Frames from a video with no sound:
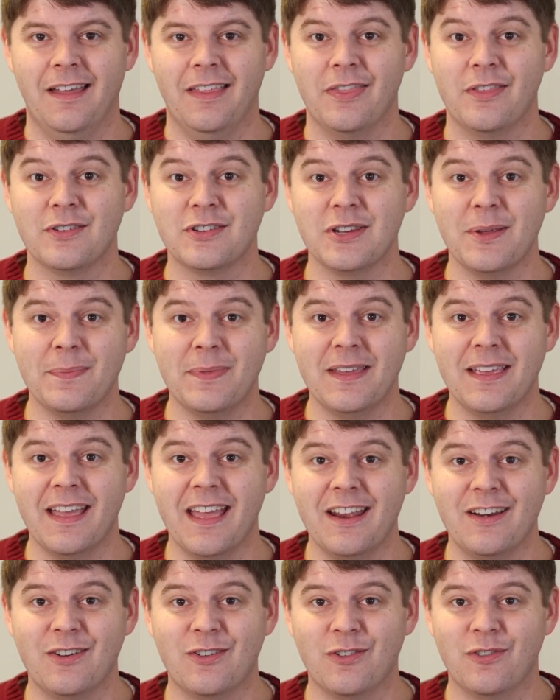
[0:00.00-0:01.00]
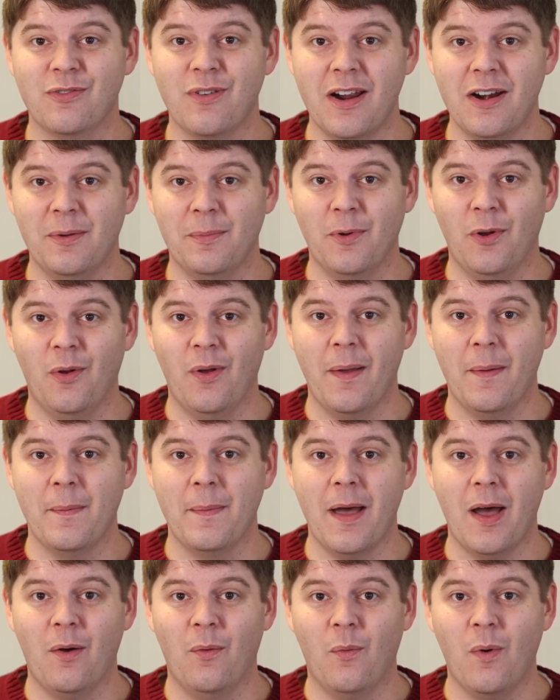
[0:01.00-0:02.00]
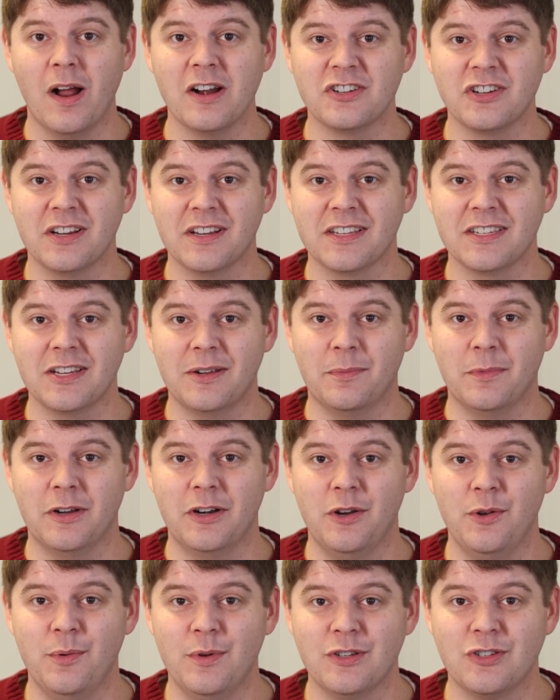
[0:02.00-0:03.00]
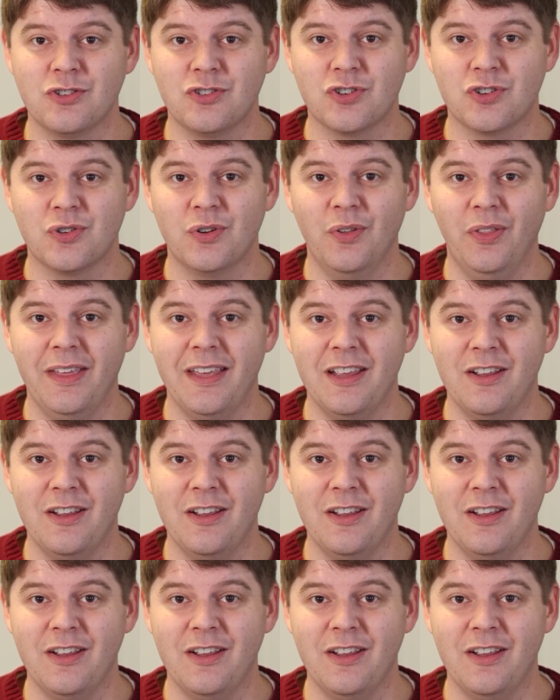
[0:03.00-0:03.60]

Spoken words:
There's something incredible about watching someone who is truly